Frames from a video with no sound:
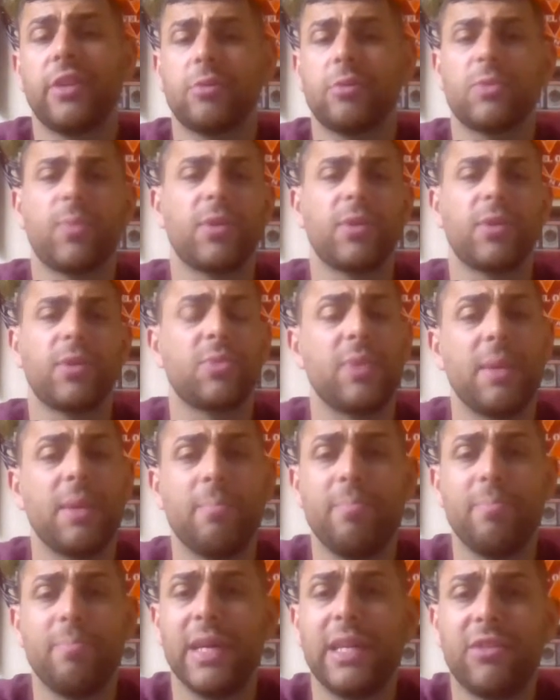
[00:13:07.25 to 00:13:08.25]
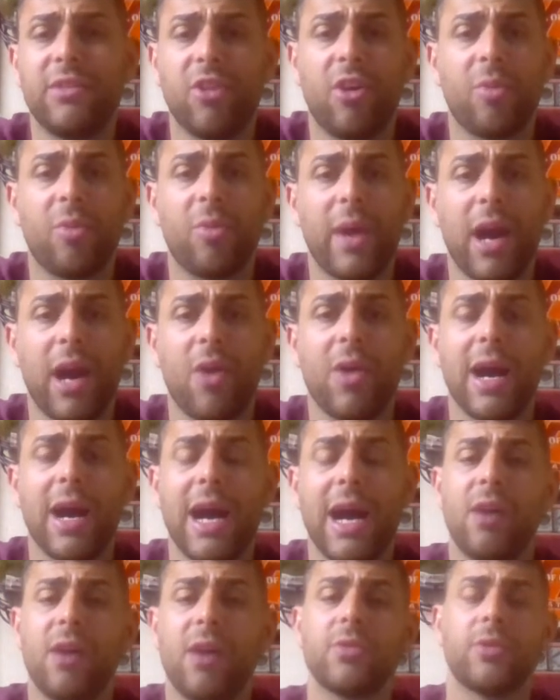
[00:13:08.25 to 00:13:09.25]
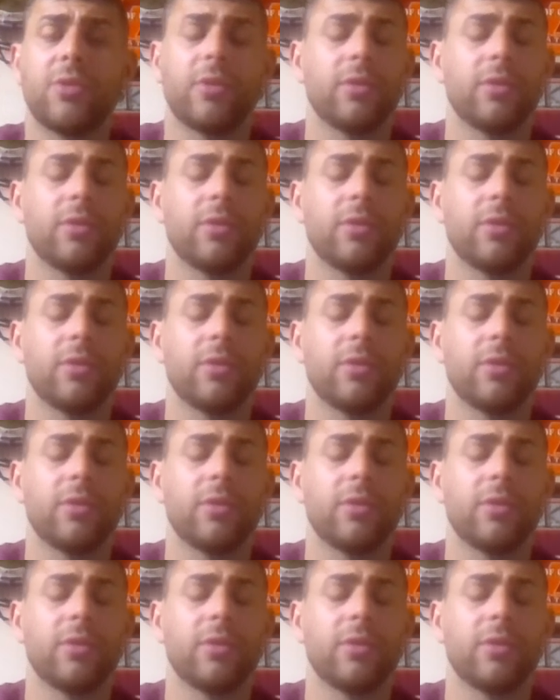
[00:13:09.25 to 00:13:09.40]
They were supposed to be a big dog powerhouse,